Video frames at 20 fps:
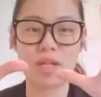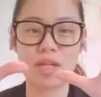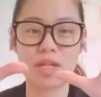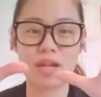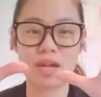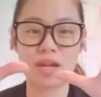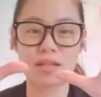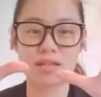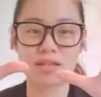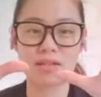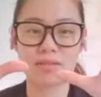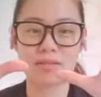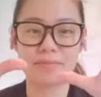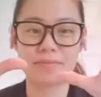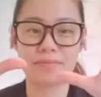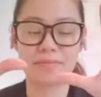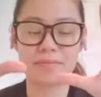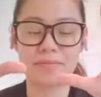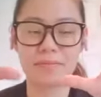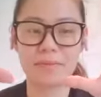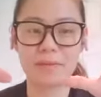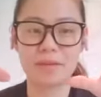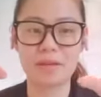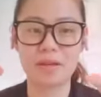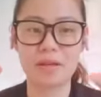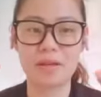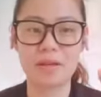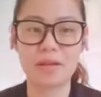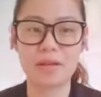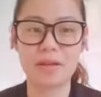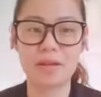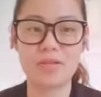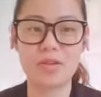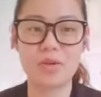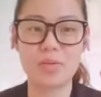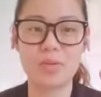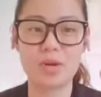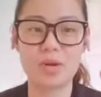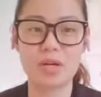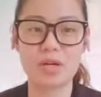set, and
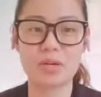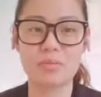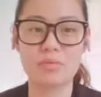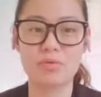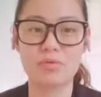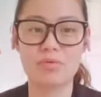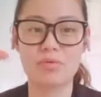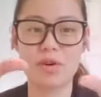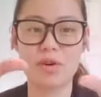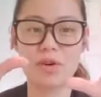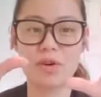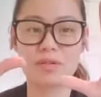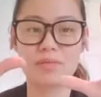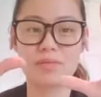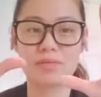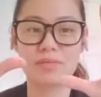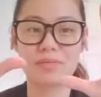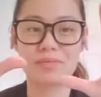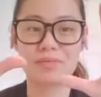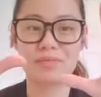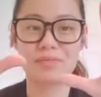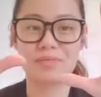then we're going to move on.